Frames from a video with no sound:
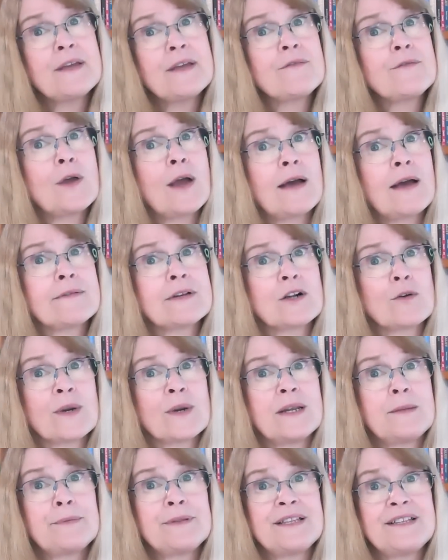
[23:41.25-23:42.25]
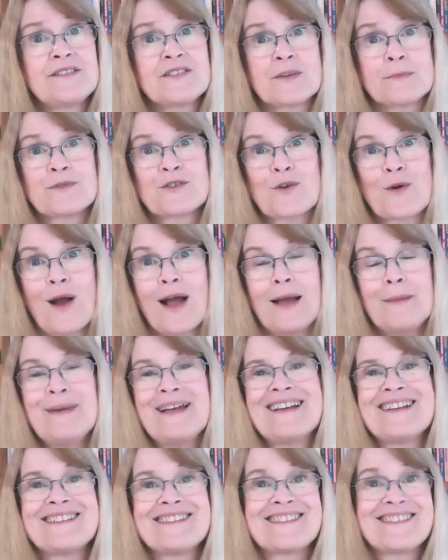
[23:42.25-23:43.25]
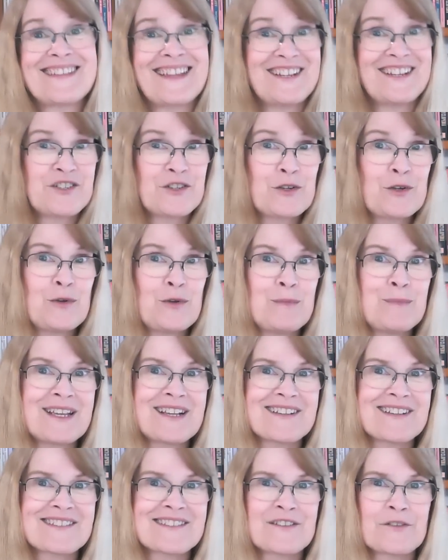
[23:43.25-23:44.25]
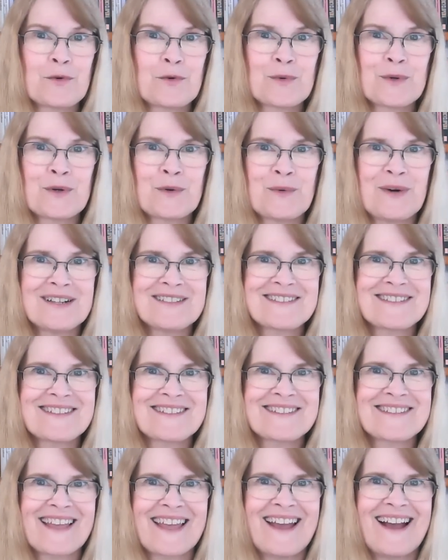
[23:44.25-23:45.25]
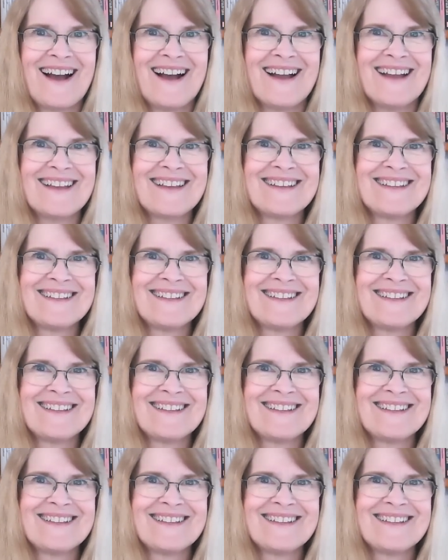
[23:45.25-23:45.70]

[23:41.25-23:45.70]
If you haven't already, please subscribe and stay tuned because Luru wants to say hi.